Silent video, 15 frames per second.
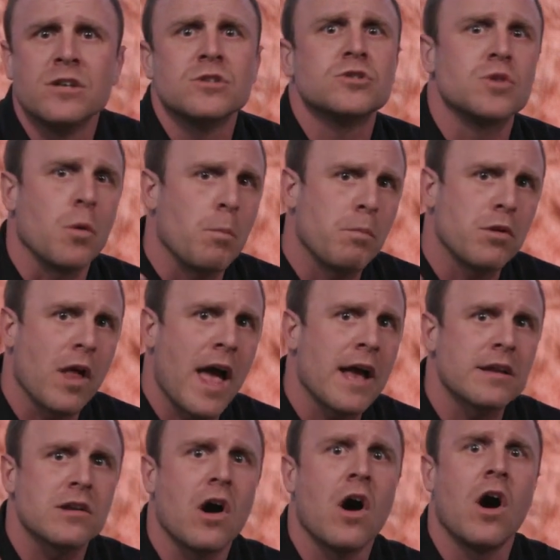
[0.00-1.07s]
So
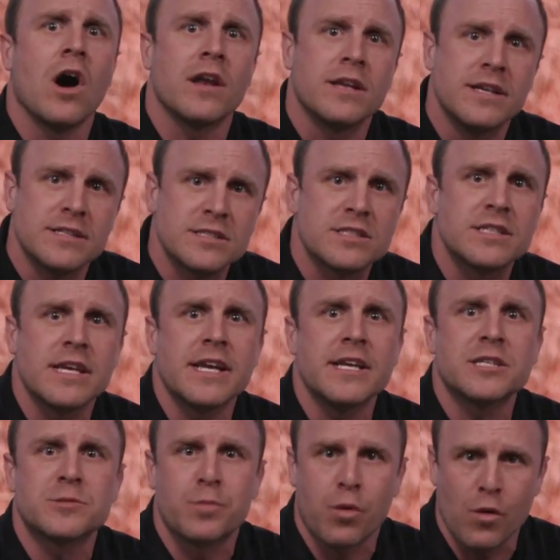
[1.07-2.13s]
plant on
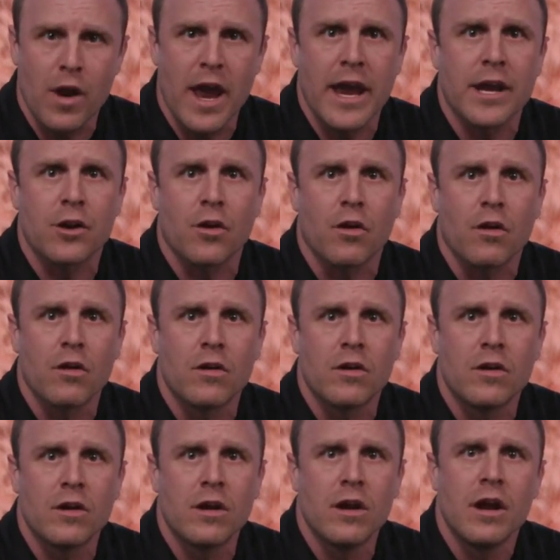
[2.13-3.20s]
seeds per acre.
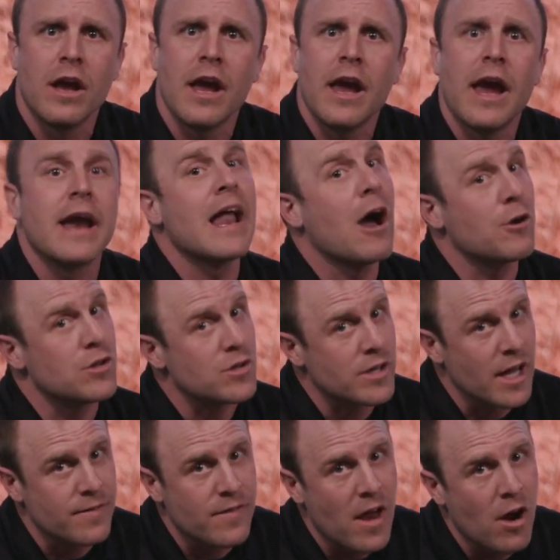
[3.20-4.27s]
And how do you
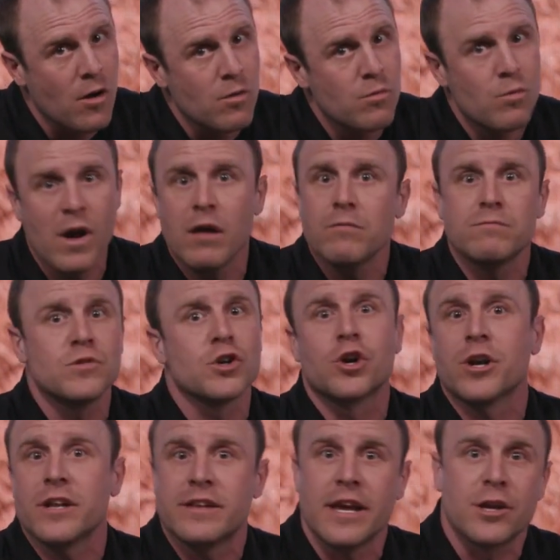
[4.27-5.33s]
get there? Well, you're
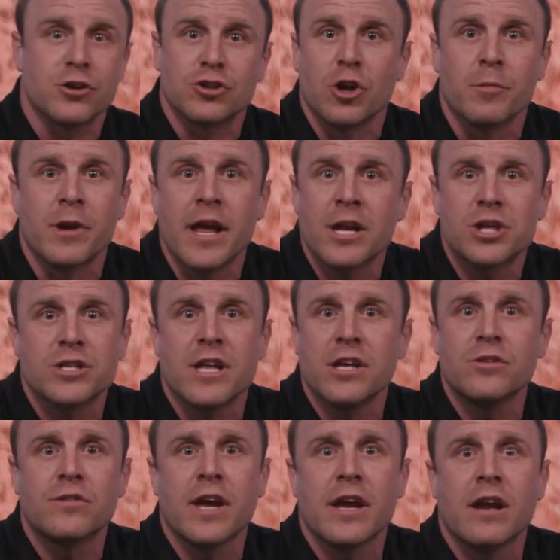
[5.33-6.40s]
going to take your germination that
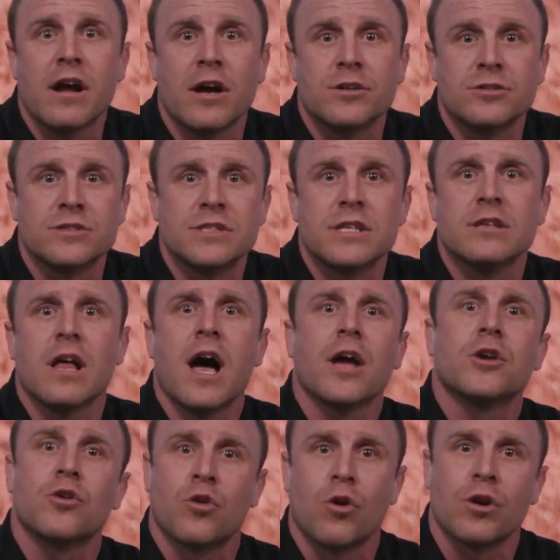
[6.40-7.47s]
you get on your seed
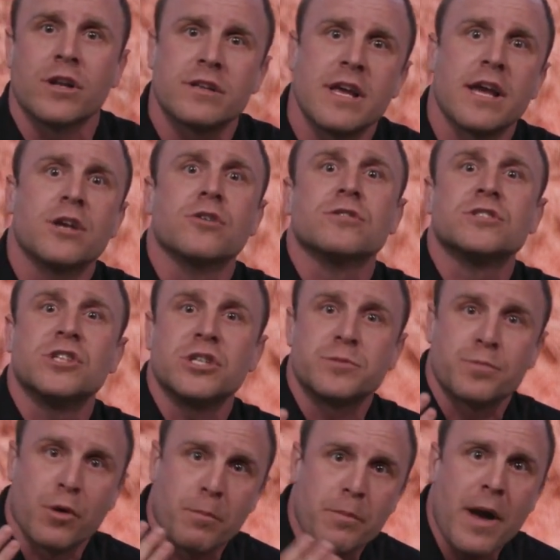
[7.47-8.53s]
lot. You're going to take your seeds
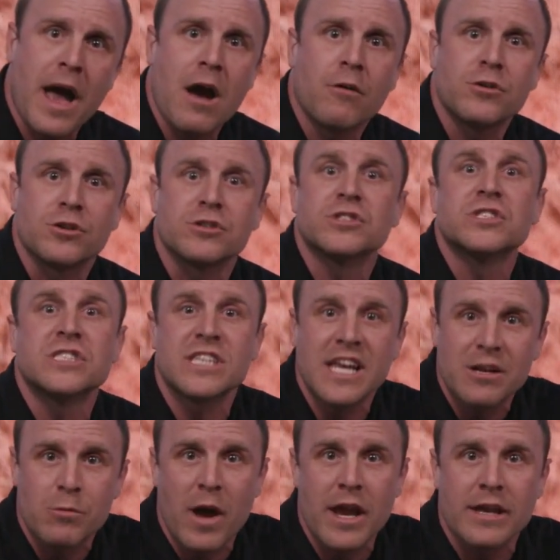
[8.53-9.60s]
per pound, your
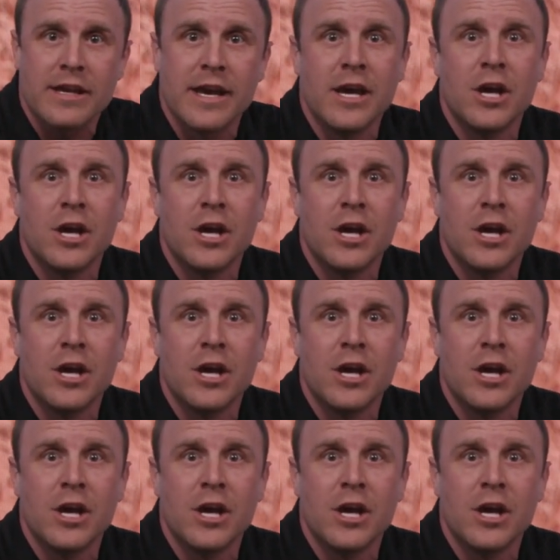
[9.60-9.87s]
seed weight.